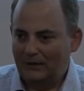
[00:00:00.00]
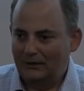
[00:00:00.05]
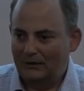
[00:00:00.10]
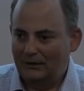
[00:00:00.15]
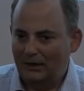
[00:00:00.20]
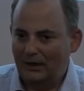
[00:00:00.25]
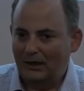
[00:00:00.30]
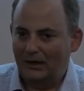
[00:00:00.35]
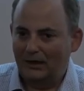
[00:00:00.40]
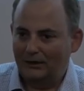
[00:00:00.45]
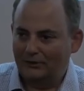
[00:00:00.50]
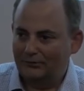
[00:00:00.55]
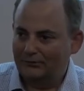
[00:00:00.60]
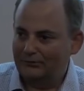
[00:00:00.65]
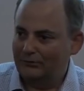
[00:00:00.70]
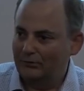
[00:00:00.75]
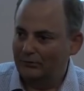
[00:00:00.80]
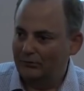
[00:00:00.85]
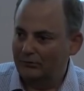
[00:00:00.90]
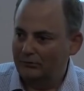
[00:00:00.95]
yeah,
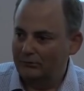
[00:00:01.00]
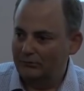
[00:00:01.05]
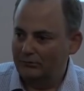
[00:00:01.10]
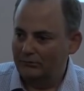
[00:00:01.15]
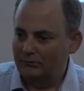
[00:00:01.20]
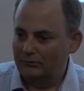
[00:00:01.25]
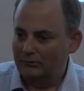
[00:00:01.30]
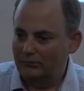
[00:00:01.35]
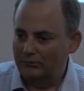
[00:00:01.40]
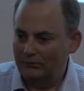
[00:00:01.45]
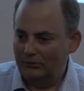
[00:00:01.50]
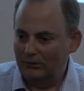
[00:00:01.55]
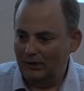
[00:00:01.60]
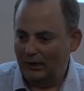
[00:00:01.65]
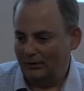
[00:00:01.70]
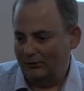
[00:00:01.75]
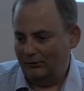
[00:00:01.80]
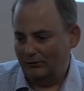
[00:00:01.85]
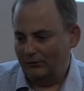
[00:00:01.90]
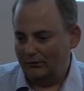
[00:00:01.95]
so,
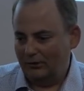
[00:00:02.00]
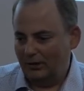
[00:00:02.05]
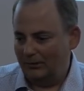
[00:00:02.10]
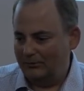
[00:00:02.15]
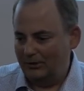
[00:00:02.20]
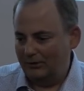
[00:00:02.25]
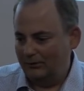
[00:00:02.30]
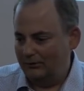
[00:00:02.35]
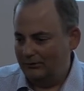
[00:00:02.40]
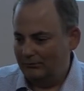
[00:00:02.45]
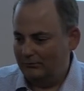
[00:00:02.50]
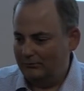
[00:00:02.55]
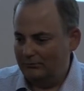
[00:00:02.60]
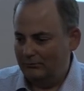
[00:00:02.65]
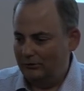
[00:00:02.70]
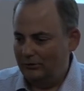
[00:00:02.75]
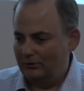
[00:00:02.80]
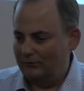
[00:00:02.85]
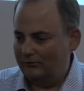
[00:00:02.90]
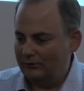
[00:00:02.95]
yeah, you, I mean,
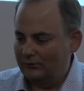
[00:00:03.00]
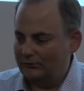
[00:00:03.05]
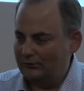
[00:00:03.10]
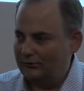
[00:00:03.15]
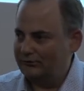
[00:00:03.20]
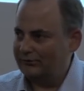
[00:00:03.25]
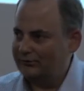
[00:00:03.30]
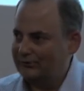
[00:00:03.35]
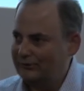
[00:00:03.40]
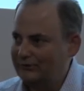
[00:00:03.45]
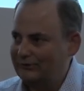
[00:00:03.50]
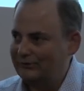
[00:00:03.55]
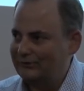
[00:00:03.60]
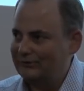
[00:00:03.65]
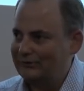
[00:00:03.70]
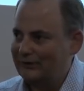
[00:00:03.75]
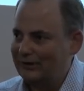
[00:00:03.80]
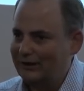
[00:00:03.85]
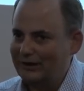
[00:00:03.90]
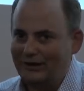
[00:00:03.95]
Universal just
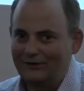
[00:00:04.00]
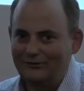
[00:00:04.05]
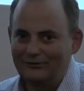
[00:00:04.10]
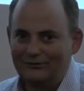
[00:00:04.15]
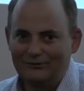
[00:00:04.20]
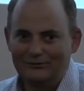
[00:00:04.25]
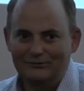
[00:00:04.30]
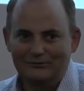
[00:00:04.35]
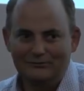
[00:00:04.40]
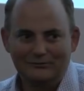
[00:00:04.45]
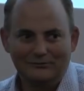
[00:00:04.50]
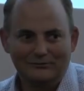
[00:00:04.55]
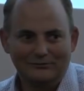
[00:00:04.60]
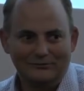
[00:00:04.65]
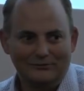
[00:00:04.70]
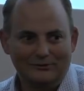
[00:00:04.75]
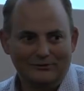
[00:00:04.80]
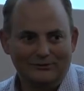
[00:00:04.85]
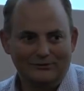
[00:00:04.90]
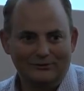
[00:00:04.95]
isn't, I guess.
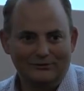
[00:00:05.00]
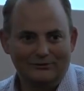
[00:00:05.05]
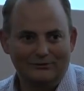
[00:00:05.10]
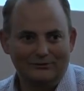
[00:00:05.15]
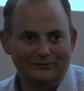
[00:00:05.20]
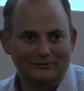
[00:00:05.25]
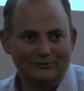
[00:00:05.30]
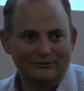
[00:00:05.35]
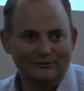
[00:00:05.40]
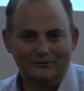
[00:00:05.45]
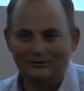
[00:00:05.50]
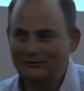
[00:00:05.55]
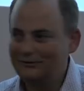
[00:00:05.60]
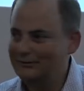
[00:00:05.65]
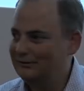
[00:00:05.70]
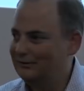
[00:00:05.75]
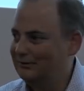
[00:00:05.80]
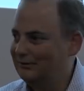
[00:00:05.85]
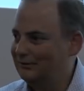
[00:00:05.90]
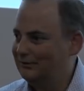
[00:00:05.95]
Just isn't. But
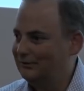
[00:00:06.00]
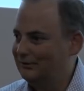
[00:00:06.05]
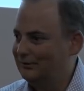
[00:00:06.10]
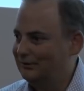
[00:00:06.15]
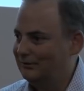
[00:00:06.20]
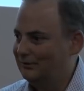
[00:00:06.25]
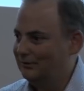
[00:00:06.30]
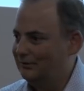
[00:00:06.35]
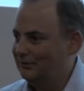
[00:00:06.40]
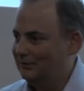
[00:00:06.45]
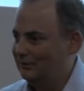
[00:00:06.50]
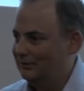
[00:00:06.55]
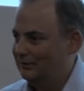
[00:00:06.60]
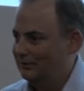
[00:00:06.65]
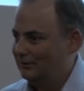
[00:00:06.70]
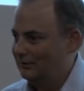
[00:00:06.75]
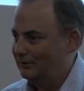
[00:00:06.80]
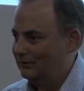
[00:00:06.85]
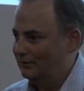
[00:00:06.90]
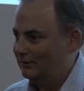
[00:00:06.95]
how, do they sign their
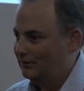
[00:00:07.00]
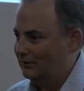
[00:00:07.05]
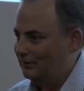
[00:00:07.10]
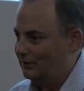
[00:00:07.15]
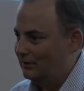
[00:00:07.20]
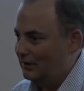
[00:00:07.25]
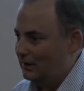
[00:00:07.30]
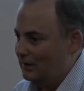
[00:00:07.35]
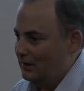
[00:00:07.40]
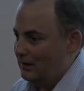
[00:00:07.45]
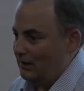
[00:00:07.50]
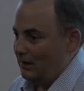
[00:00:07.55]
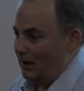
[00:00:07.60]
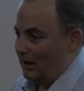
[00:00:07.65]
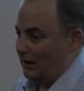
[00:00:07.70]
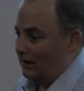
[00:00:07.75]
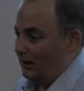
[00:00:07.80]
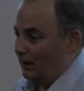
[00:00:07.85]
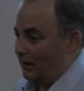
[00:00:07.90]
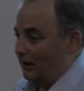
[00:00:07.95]
chokies?
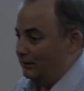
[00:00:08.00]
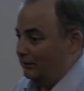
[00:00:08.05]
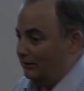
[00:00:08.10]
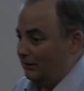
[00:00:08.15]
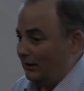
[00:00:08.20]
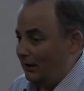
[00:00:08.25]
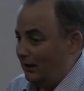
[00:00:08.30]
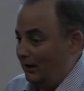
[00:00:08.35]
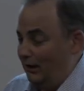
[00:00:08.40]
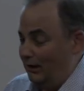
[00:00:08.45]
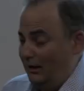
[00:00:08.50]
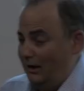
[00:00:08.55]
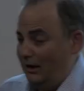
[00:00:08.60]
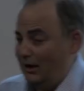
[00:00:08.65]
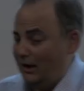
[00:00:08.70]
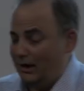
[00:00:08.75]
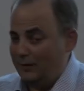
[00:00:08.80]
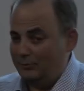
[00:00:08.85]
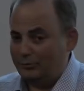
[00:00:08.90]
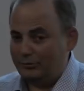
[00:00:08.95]
I, I,
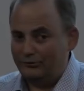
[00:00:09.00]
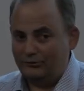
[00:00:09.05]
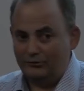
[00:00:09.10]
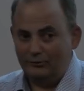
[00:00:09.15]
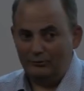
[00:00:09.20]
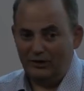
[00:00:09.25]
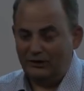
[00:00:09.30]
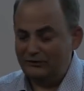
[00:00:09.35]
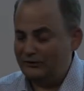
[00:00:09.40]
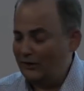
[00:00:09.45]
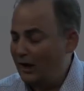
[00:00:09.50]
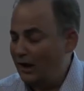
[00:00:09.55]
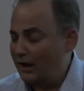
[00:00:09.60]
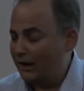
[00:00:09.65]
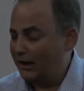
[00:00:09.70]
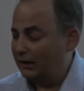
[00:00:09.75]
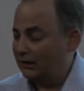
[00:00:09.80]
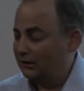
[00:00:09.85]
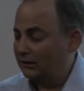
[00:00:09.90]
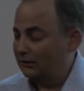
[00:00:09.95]
I presume they
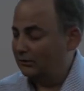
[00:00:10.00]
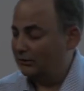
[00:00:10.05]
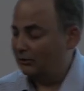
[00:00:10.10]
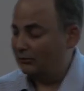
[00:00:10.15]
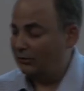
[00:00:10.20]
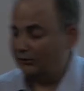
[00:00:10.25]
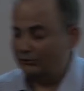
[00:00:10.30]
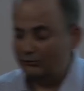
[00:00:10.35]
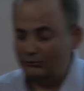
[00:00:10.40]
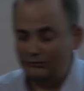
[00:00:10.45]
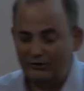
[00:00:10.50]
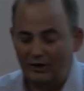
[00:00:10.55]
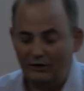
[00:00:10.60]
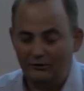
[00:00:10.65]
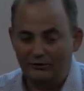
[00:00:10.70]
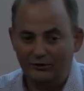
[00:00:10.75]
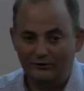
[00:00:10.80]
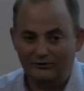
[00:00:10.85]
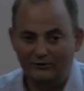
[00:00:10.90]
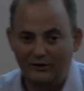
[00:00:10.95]
die. The question was, how
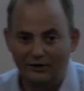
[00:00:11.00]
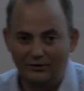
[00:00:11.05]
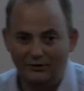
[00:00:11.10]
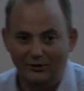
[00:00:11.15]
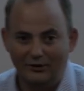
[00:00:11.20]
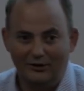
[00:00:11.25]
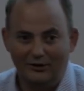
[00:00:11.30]
do they sign?